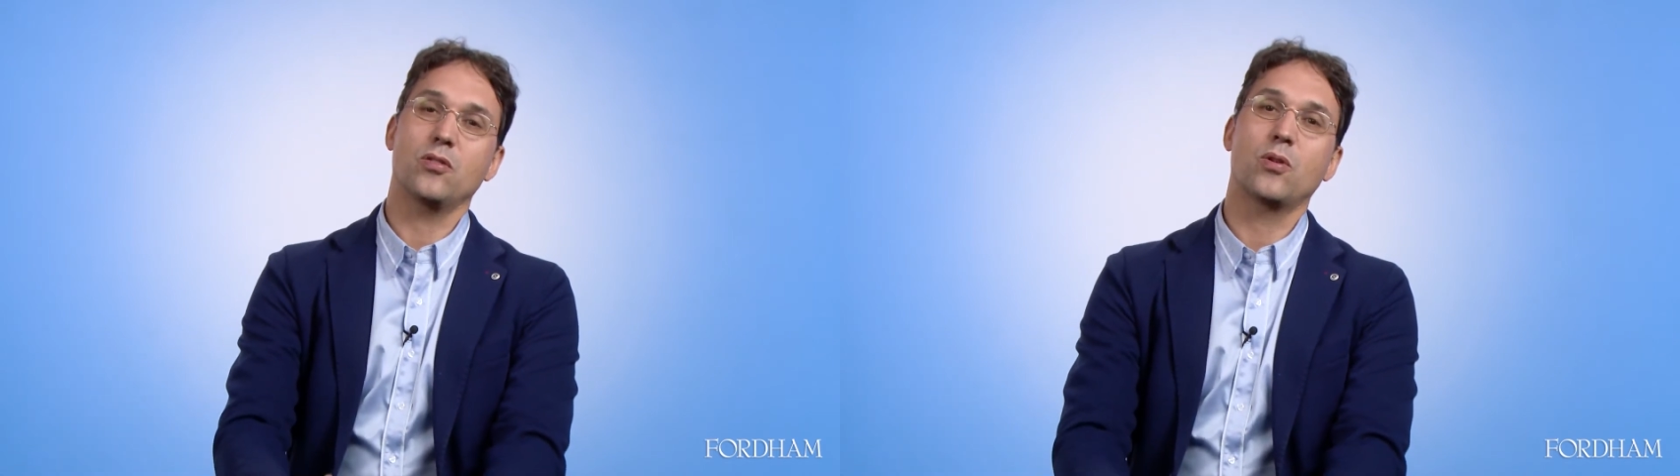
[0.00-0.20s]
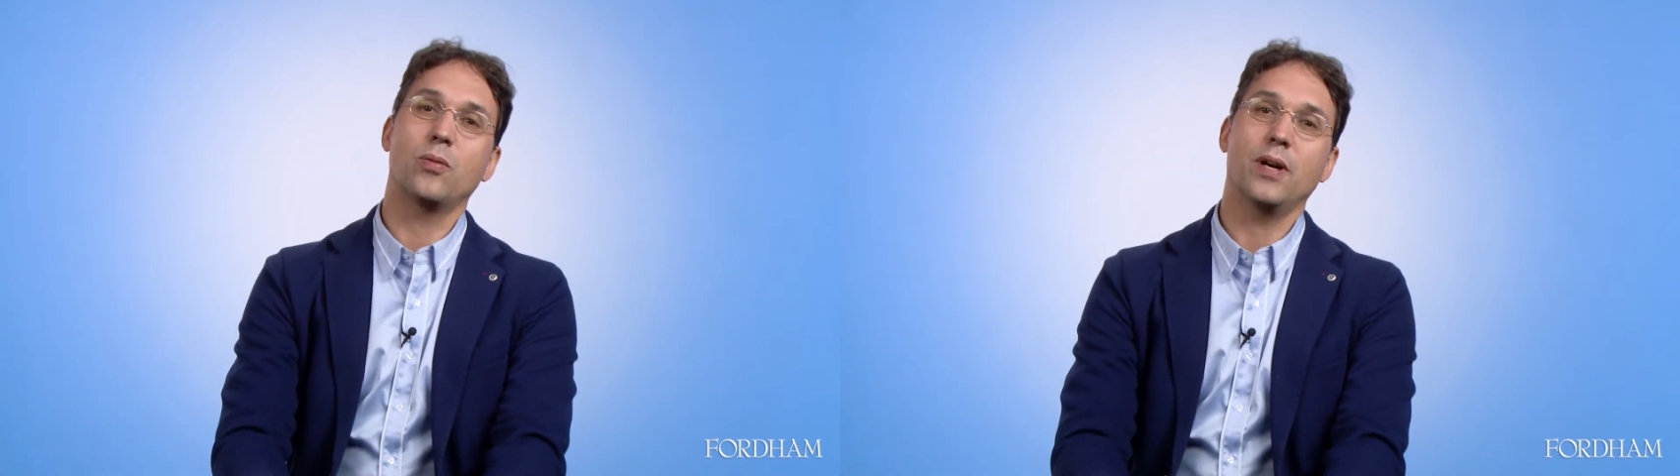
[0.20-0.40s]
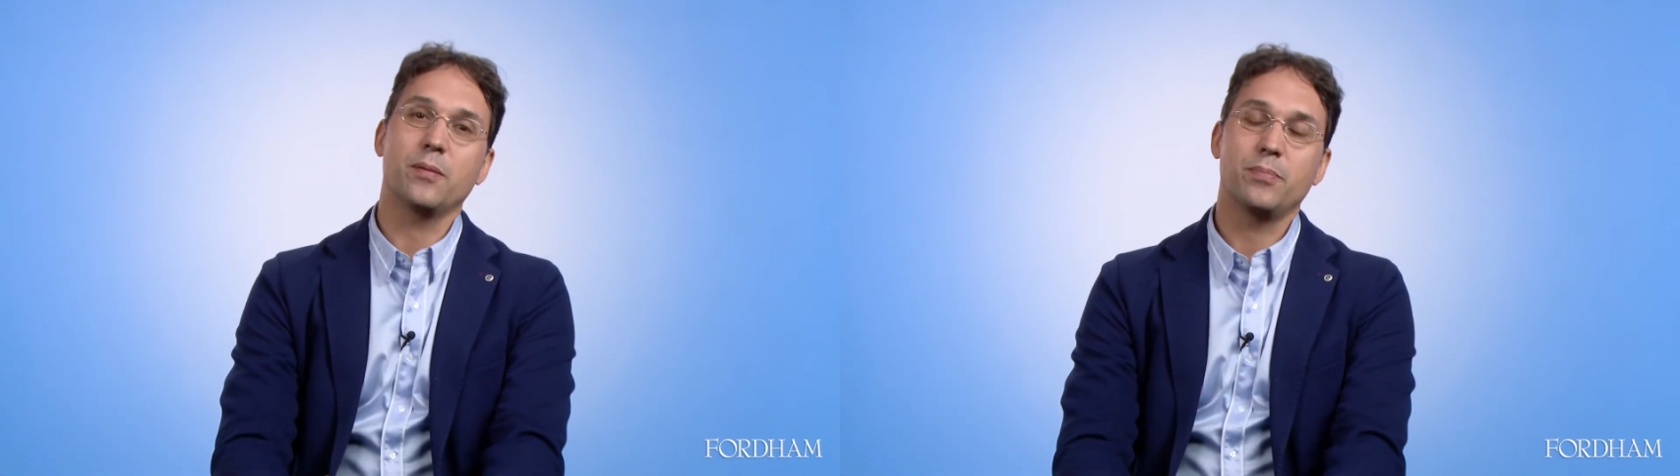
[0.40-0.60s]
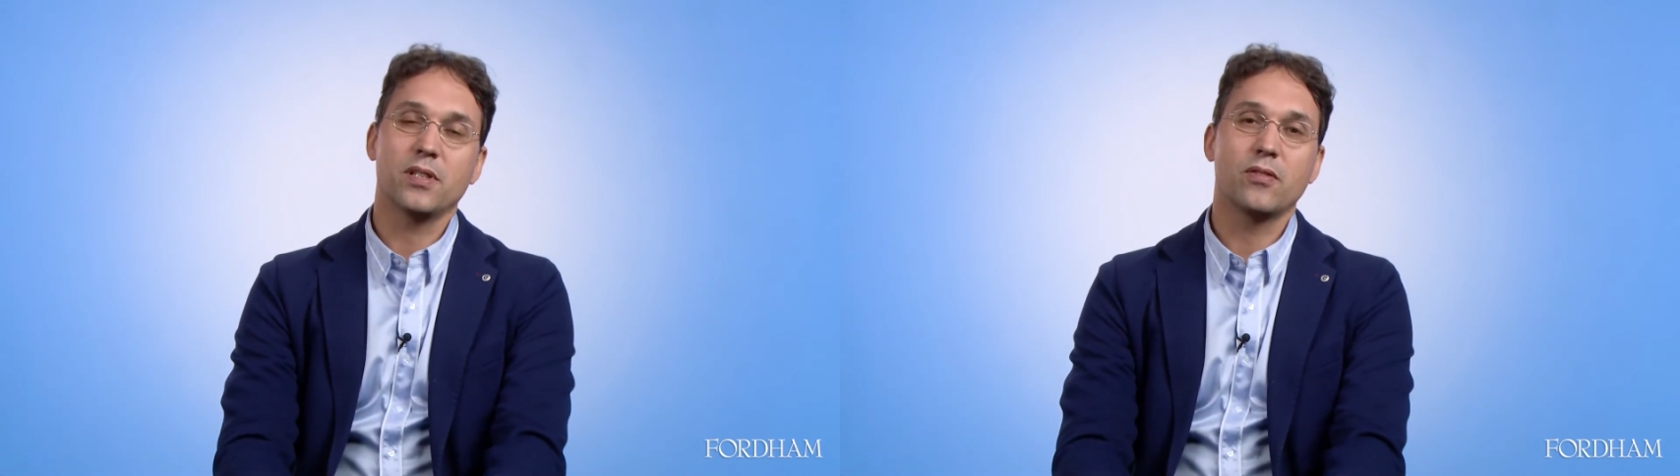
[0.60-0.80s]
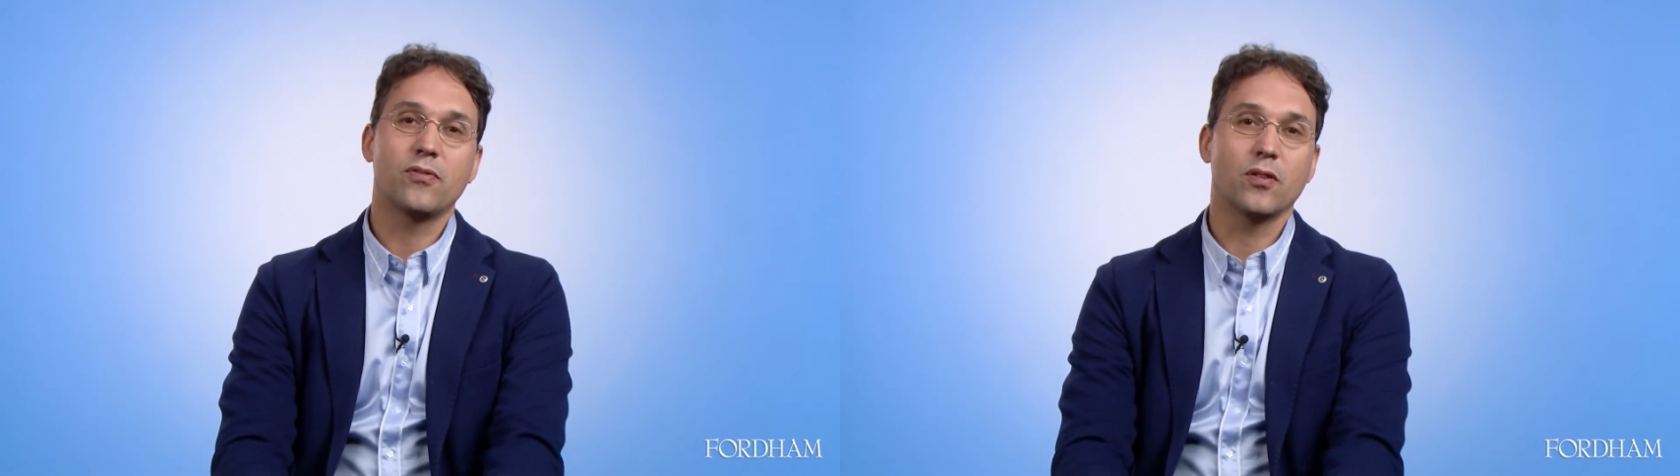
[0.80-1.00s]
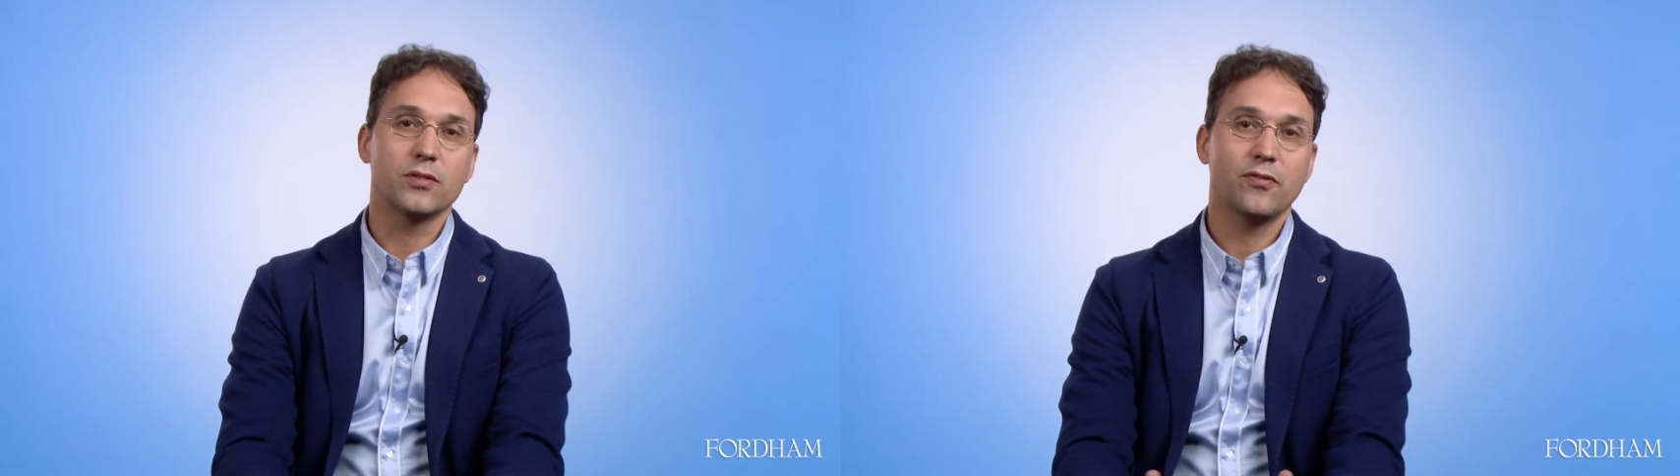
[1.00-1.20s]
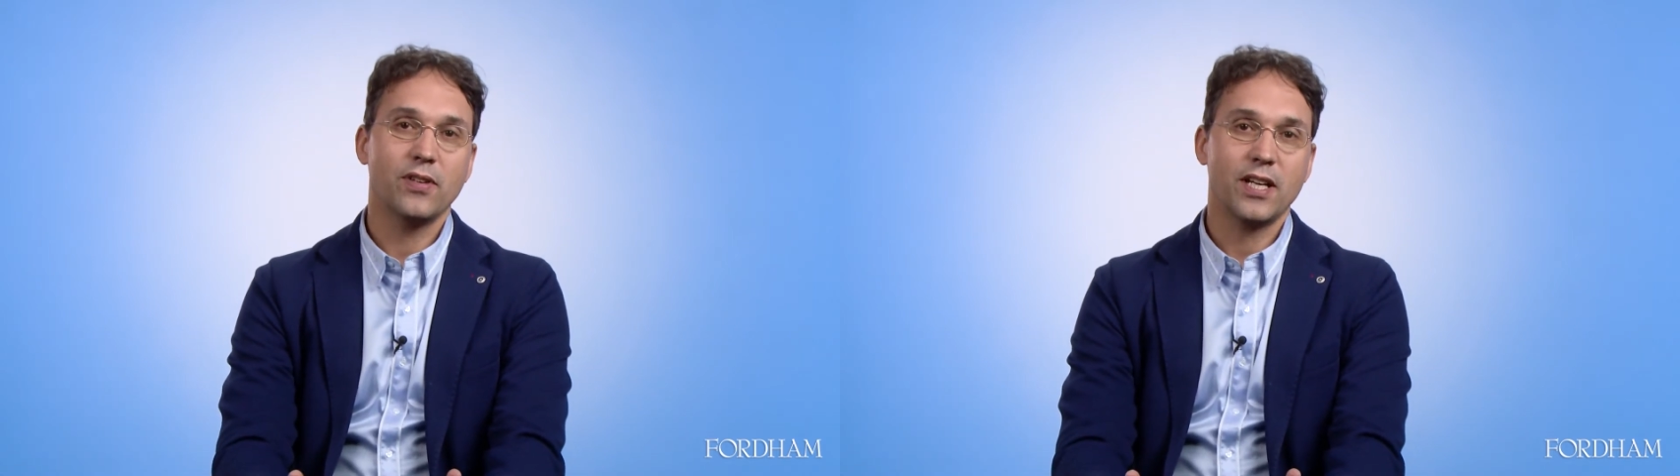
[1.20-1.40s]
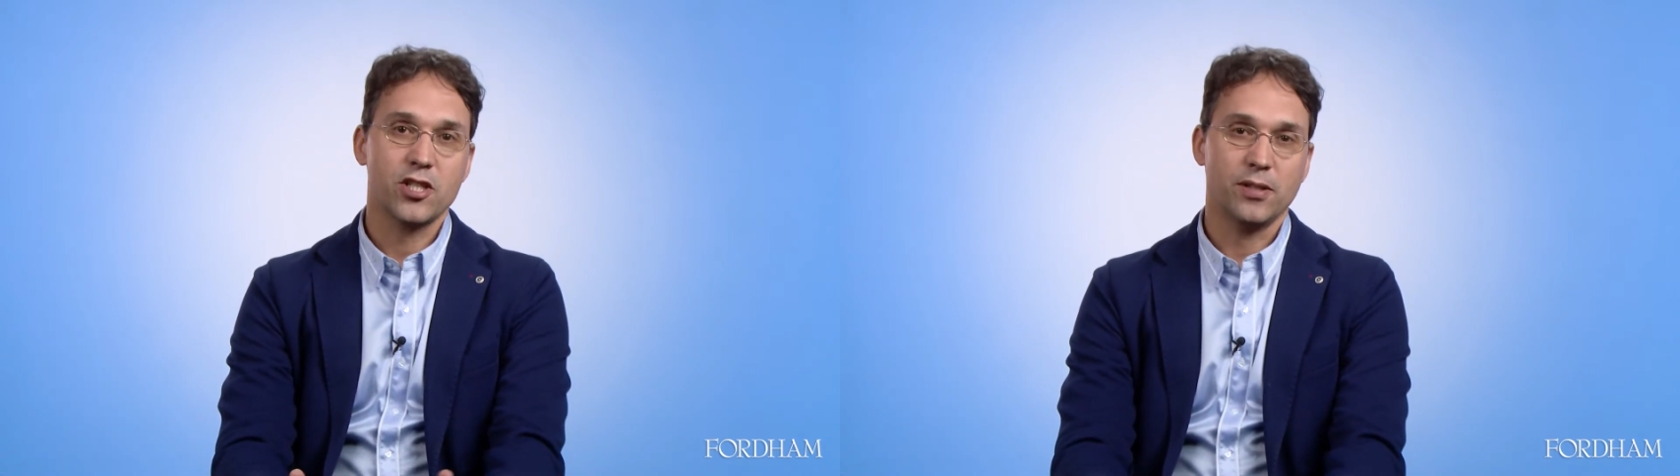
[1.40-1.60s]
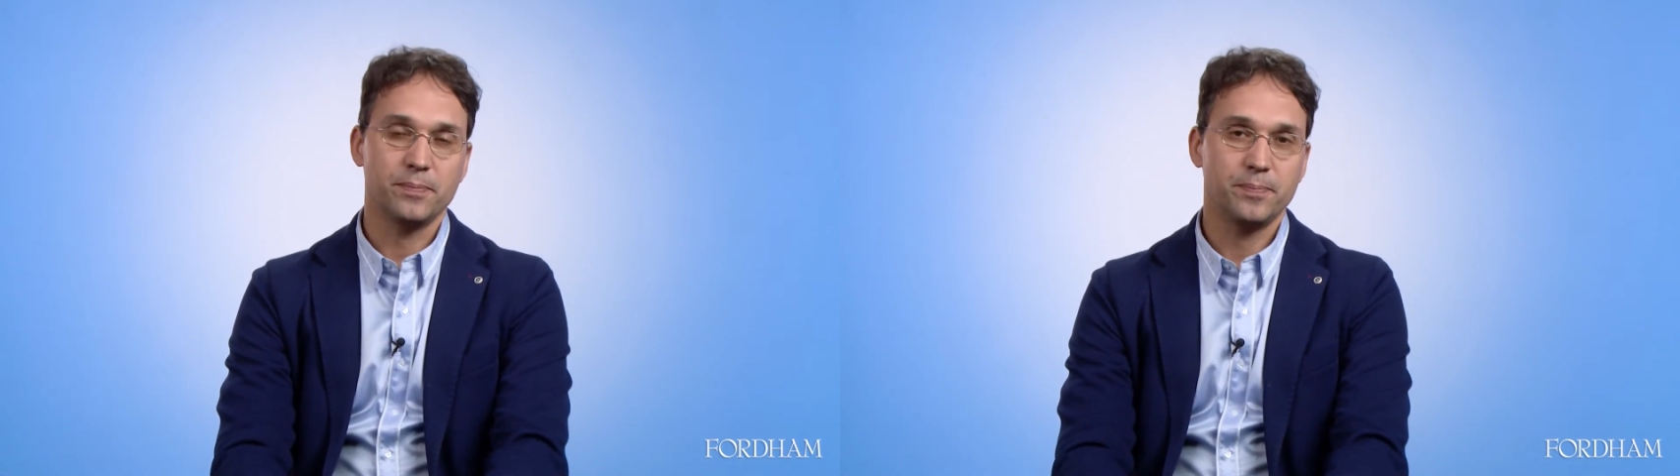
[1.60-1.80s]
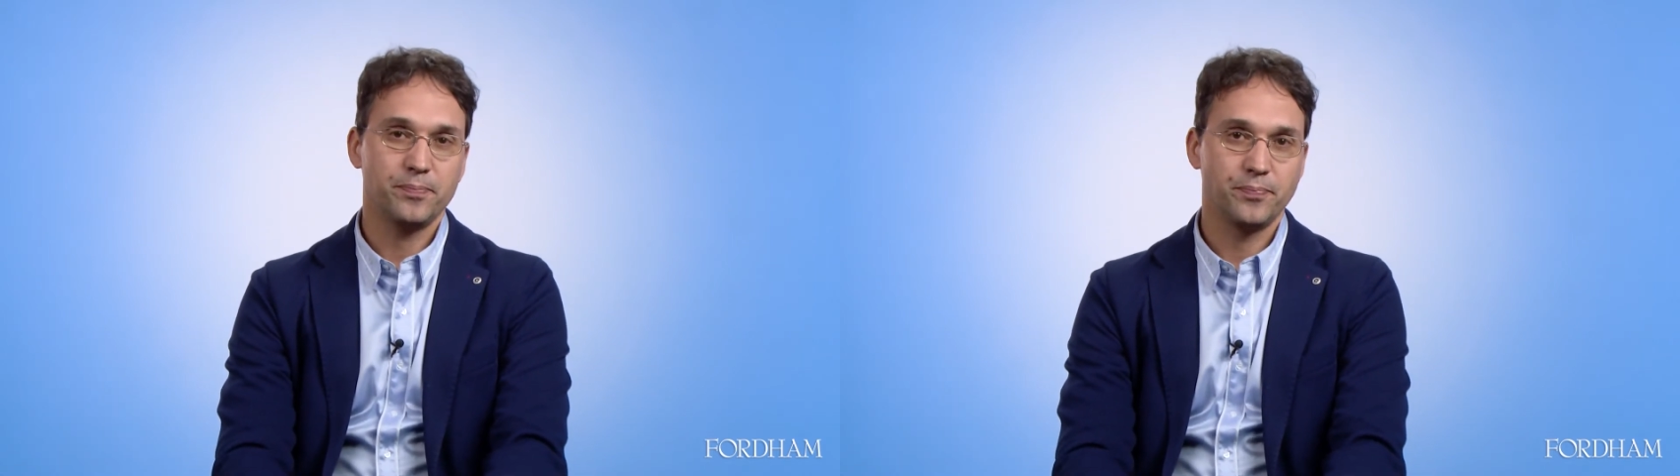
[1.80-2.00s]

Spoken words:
you quite a bit for reflection.